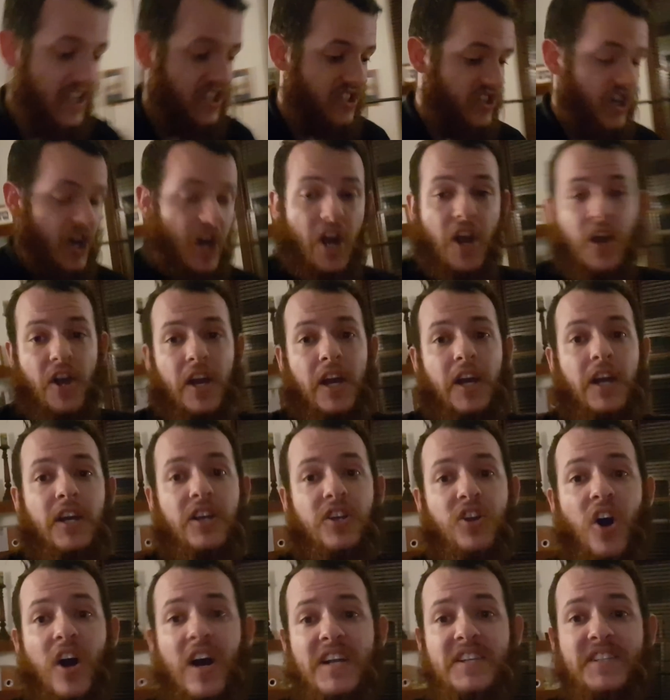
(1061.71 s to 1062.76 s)
So
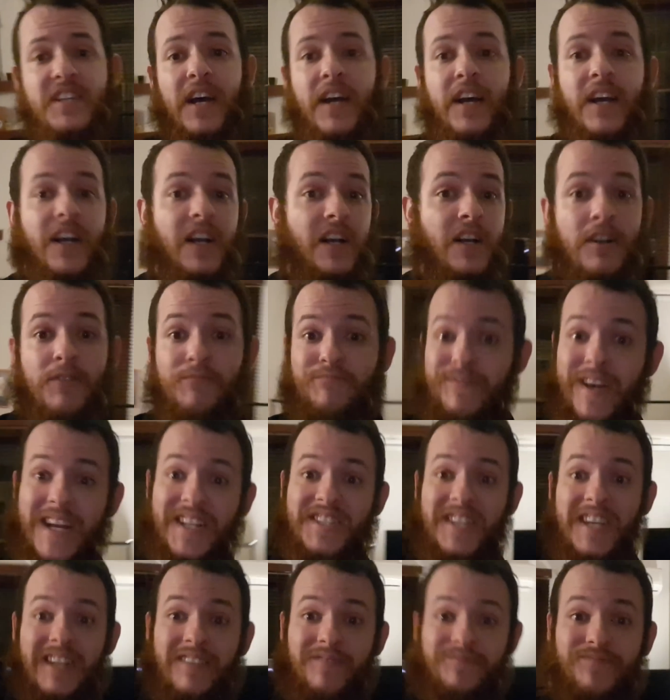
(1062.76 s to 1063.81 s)
guys,
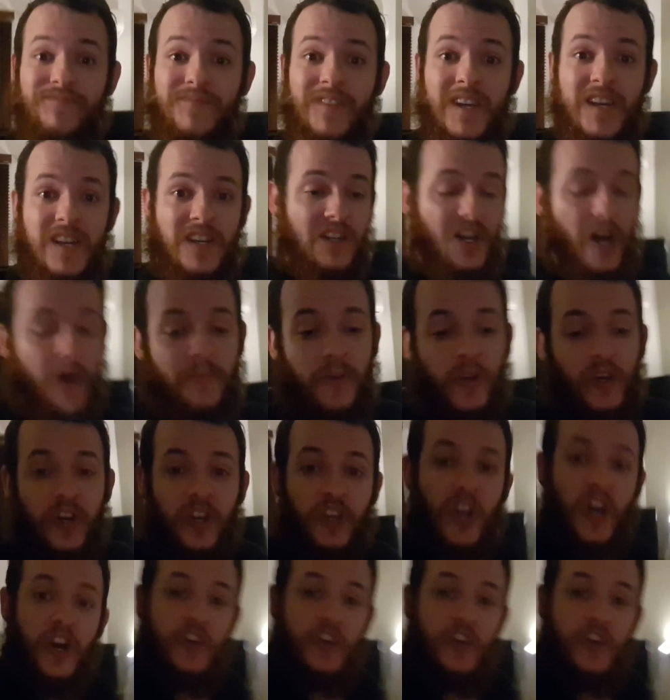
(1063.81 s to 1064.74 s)
that's it. I'm not going to